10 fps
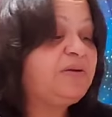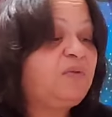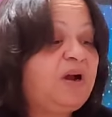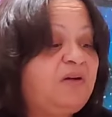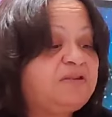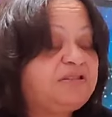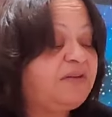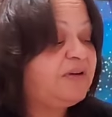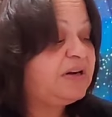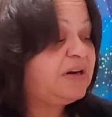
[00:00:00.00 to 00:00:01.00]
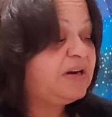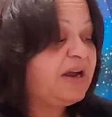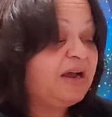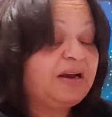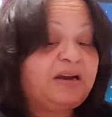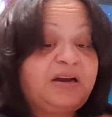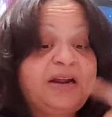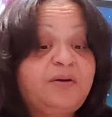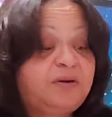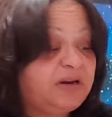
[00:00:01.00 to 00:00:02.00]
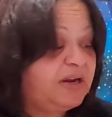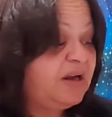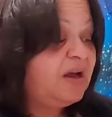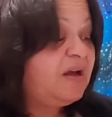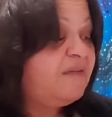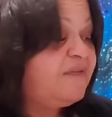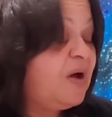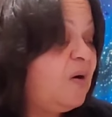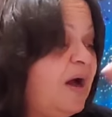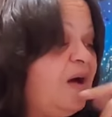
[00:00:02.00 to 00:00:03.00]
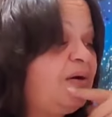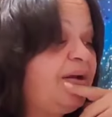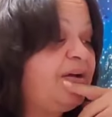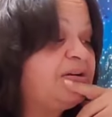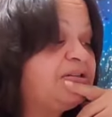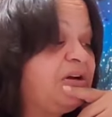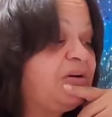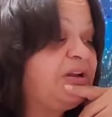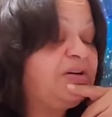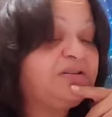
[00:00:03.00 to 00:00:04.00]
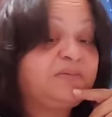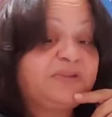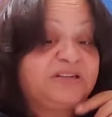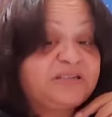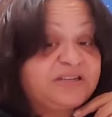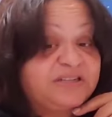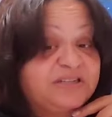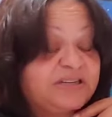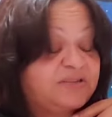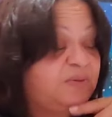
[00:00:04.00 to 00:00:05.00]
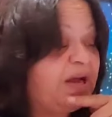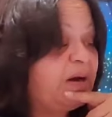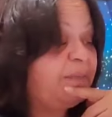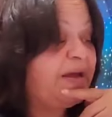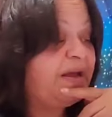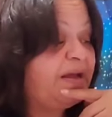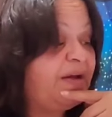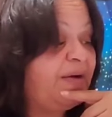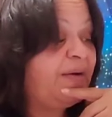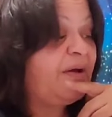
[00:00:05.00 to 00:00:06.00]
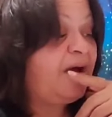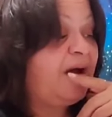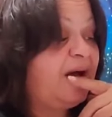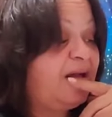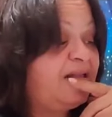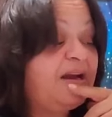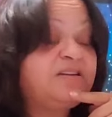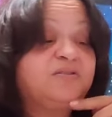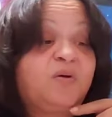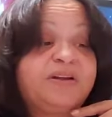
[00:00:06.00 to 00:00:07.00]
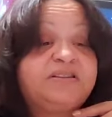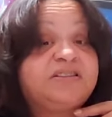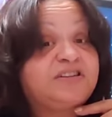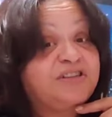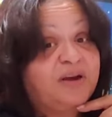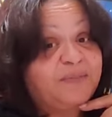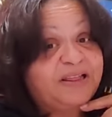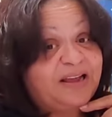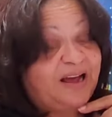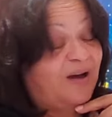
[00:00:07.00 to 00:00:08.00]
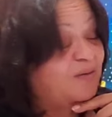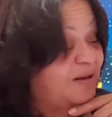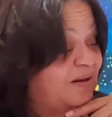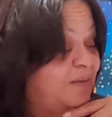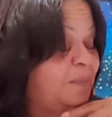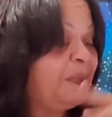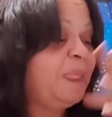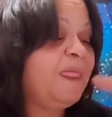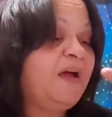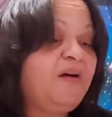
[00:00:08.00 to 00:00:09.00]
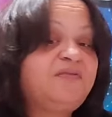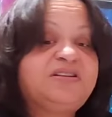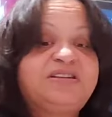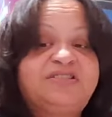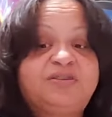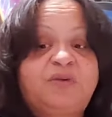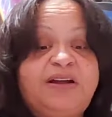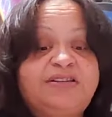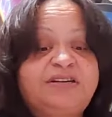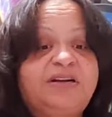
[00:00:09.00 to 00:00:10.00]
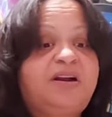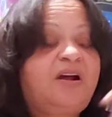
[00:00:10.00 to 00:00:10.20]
it while I was shuffling the deck, and it literally fell out here. So there are some decisions that we got to make here that is going to determine the outcome of a situation.